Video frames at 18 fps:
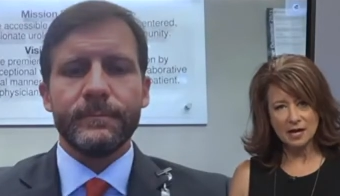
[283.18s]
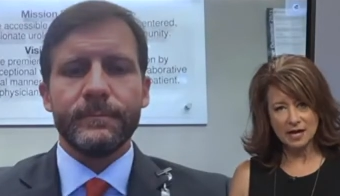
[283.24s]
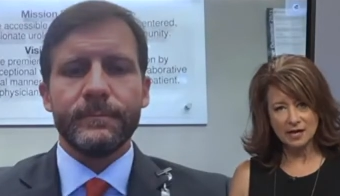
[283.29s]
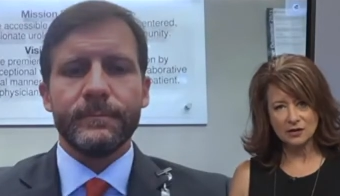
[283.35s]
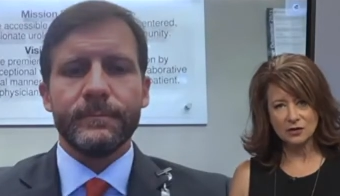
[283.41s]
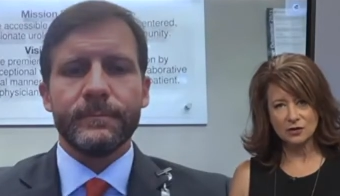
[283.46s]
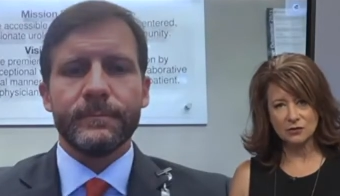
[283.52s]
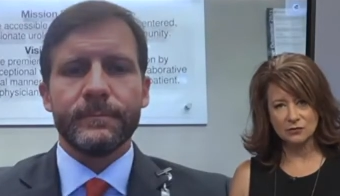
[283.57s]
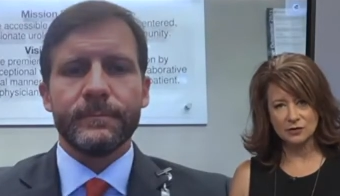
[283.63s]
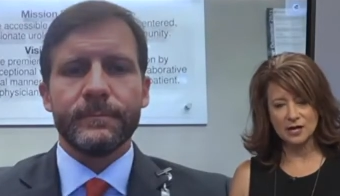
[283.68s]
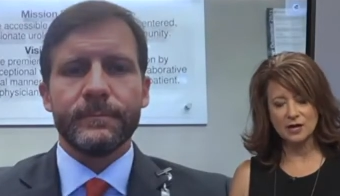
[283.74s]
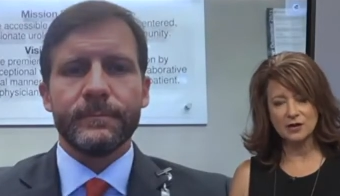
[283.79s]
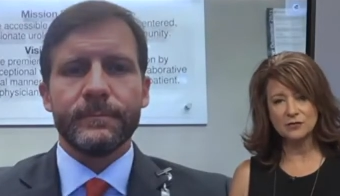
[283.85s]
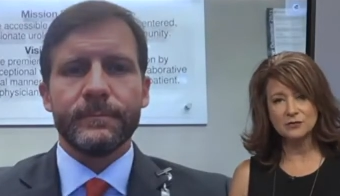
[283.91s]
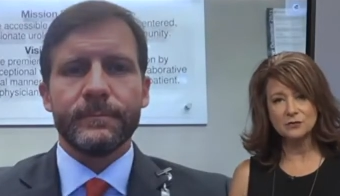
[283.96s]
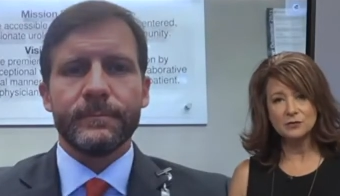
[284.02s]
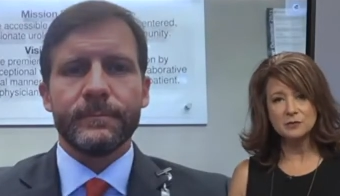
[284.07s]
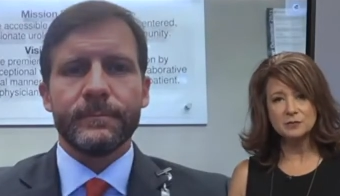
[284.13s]
Speaker 1: at Cone
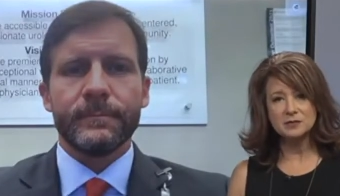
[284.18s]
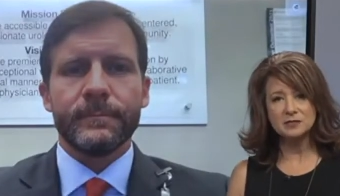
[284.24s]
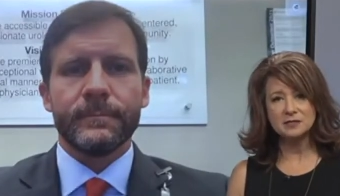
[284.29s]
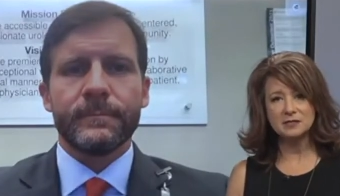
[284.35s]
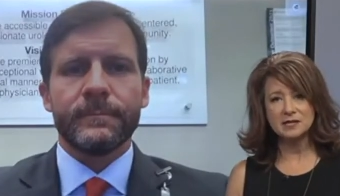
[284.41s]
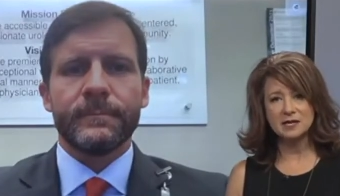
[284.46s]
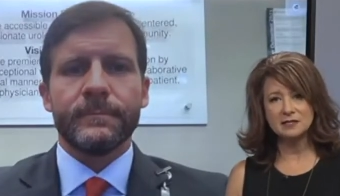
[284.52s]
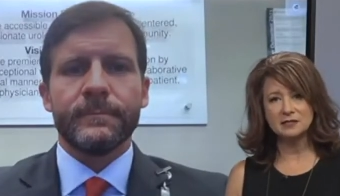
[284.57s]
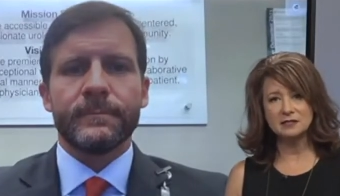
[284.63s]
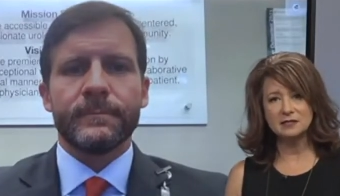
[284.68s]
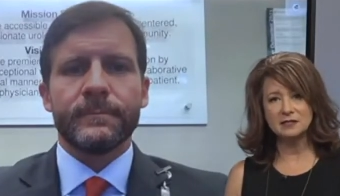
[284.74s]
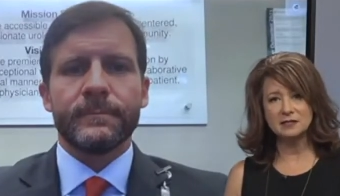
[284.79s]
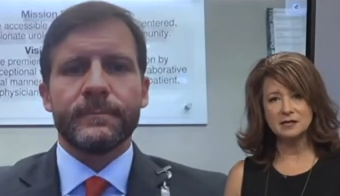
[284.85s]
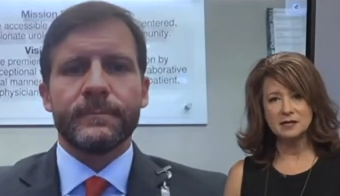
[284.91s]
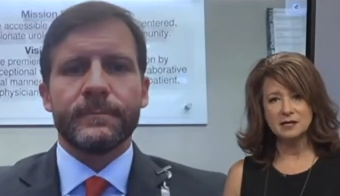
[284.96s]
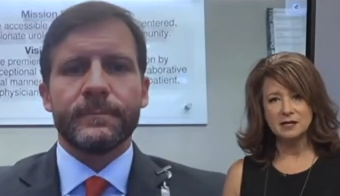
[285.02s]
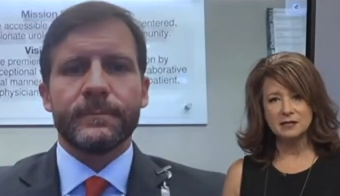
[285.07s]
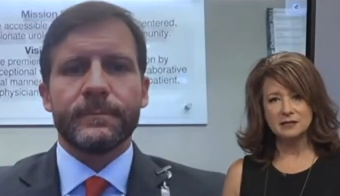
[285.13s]
Health, and we've been discussing
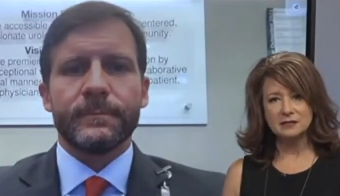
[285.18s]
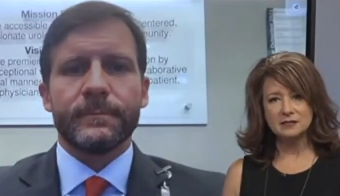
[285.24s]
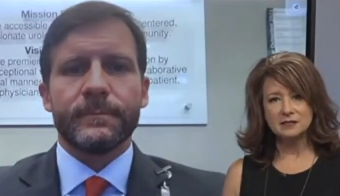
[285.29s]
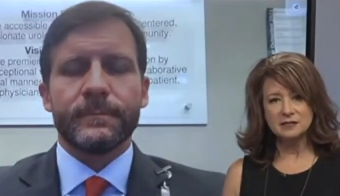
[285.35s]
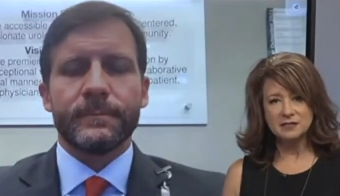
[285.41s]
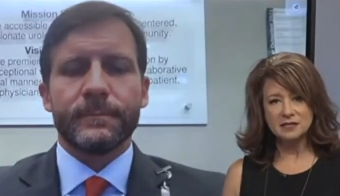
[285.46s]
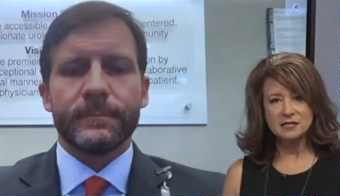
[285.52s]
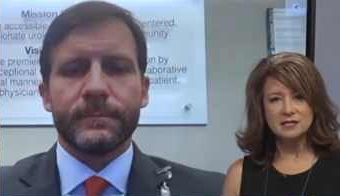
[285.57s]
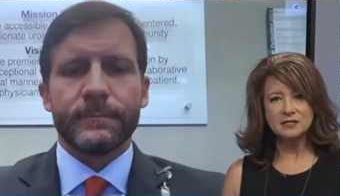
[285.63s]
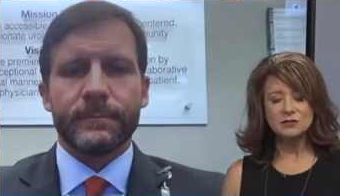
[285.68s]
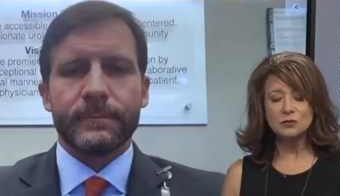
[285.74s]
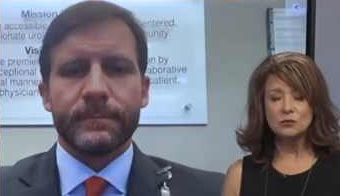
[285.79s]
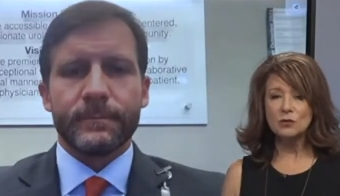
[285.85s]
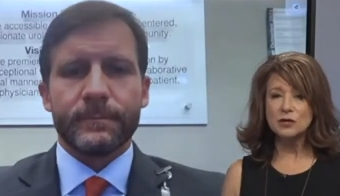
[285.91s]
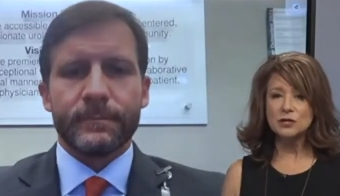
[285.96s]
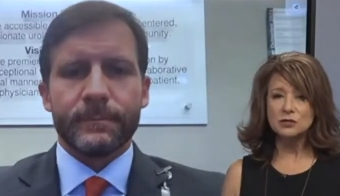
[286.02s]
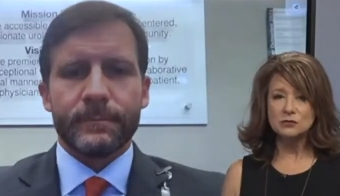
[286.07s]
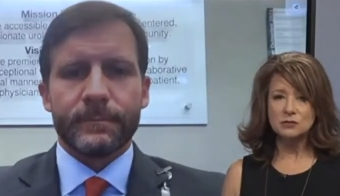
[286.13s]
the disease and
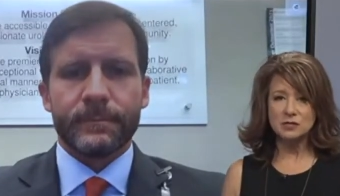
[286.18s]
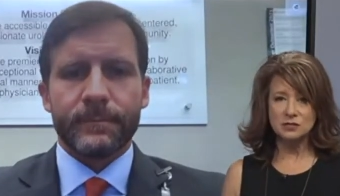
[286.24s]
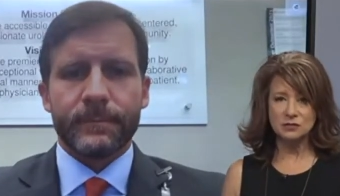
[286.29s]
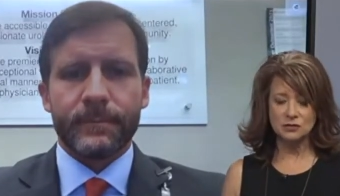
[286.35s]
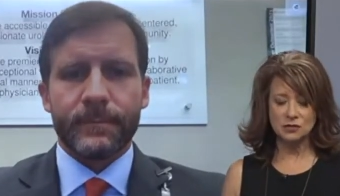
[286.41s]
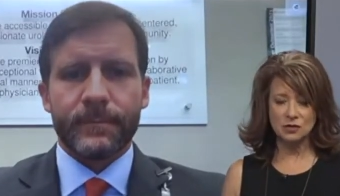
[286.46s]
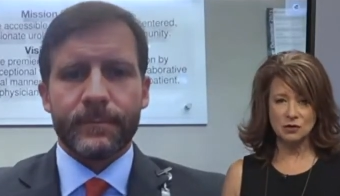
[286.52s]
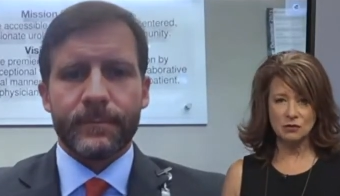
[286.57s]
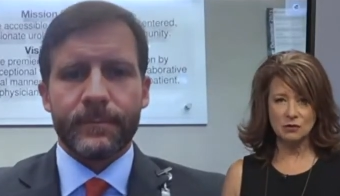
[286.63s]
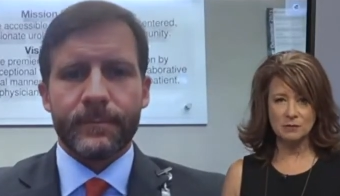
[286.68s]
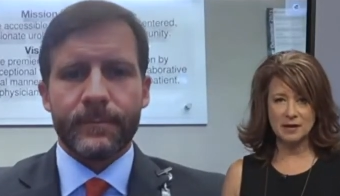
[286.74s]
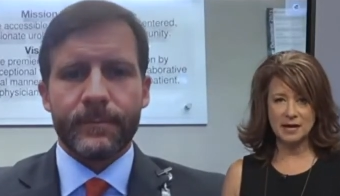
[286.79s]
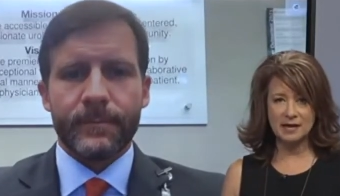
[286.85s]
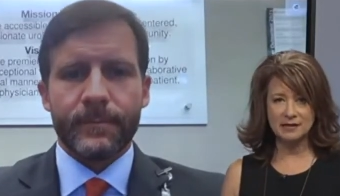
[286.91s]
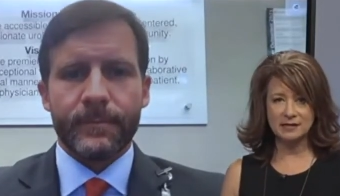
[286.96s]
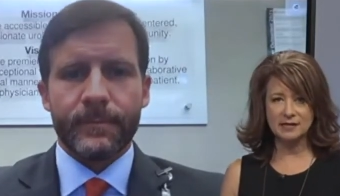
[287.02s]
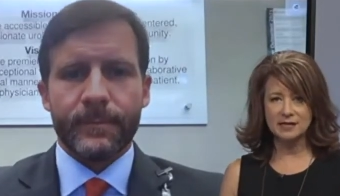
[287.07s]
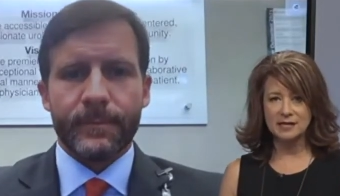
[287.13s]
what you need to know
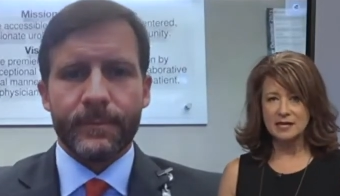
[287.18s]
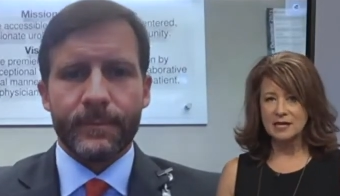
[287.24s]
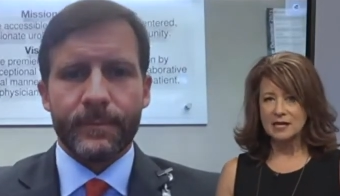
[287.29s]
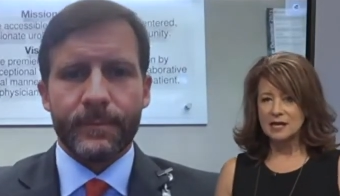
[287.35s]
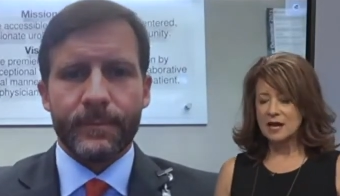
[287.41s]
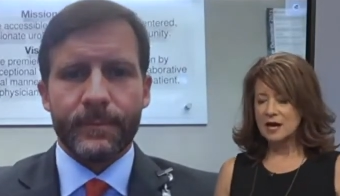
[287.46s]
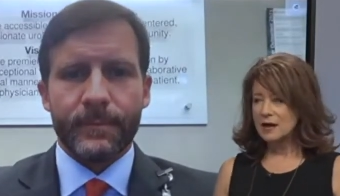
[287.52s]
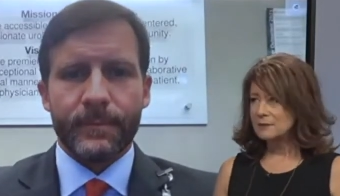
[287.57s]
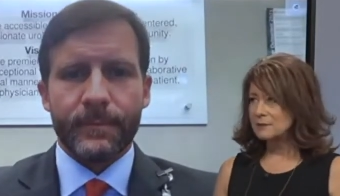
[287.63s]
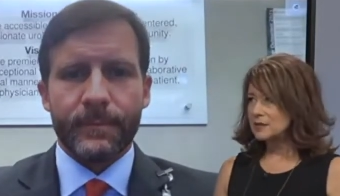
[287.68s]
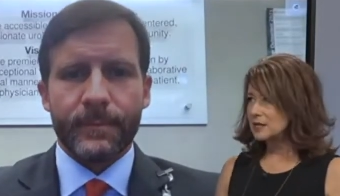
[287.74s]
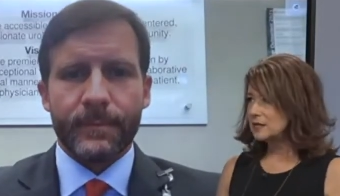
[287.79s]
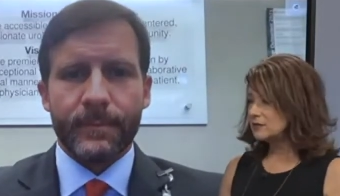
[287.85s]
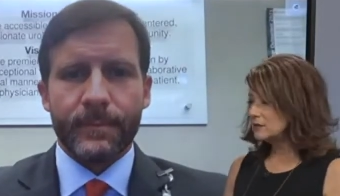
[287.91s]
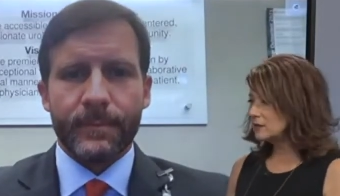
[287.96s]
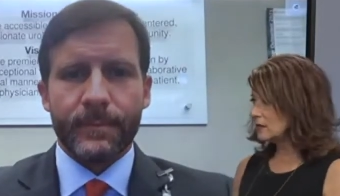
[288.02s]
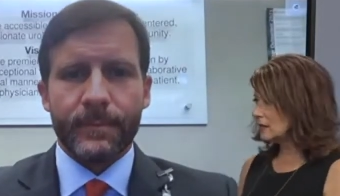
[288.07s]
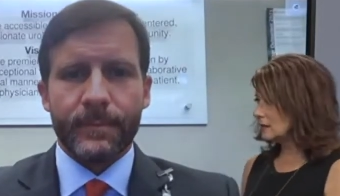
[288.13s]
about it. Um,
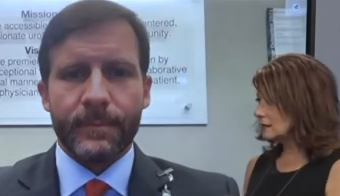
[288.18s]
in the